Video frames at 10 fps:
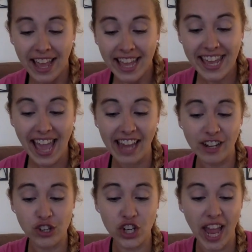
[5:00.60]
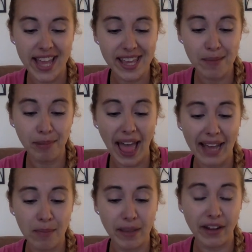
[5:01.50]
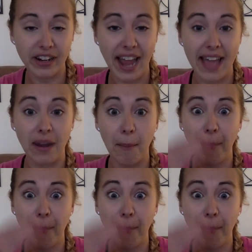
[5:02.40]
He had a shaggy black beard and a